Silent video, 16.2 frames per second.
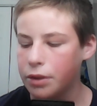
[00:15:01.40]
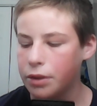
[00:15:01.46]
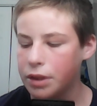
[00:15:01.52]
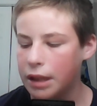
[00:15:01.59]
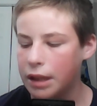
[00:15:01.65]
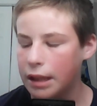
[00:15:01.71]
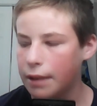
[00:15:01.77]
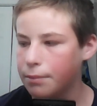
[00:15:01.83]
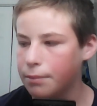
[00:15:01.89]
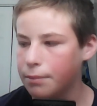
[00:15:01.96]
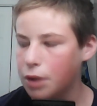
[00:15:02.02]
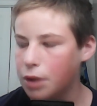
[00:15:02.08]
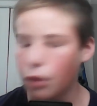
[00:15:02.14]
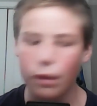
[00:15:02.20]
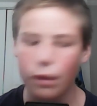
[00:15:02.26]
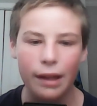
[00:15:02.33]
don't
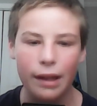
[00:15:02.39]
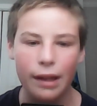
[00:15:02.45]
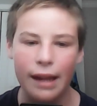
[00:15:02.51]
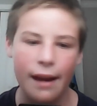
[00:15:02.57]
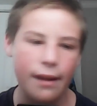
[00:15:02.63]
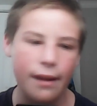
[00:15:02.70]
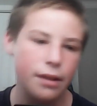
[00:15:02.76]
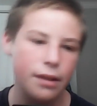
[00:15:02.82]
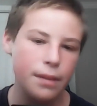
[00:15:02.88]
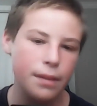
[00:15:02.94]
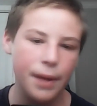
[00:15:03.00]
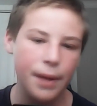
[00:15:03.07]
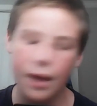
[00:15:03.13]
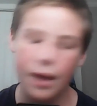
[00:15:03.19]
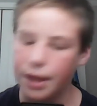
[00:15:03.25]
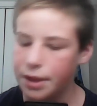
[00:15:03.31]
really need it, to be
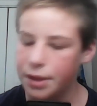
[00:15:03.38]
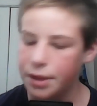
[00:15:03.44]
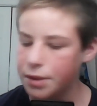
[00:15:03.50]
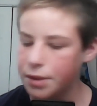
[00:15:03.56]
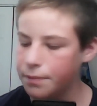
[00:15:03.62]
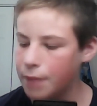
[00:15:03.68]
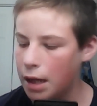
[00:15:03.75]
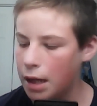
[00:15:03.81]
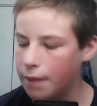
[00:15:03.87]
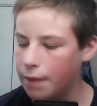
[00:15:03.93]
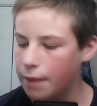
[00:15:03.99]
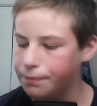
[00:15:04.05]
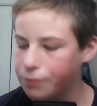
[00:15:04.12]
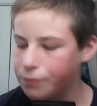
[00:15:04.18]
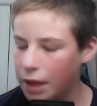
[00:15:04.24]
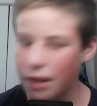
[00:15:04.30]
honest.
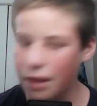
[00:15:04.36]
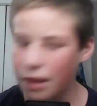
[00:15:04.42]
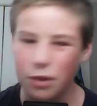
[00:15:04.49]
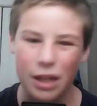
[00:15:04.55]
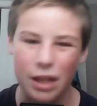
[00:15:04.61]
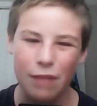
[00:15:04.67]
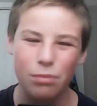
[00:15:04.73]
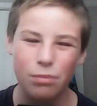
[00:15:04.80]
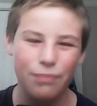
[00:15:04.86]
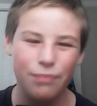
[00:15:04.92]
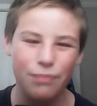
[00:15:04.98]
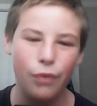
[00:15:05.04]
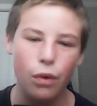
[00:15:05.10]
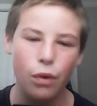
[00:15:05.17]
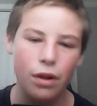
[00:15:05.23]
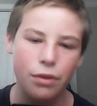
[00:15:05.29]
I think it was like
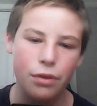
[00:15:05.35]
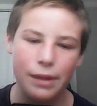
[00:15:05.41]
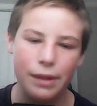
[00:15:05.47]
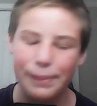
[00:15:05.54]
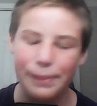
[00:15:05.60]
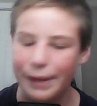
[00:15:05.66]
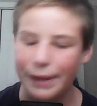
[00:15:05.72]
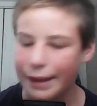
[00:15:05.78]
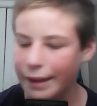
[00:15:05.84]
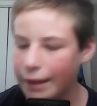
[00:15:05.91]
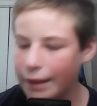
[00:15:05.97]
4-3 pick.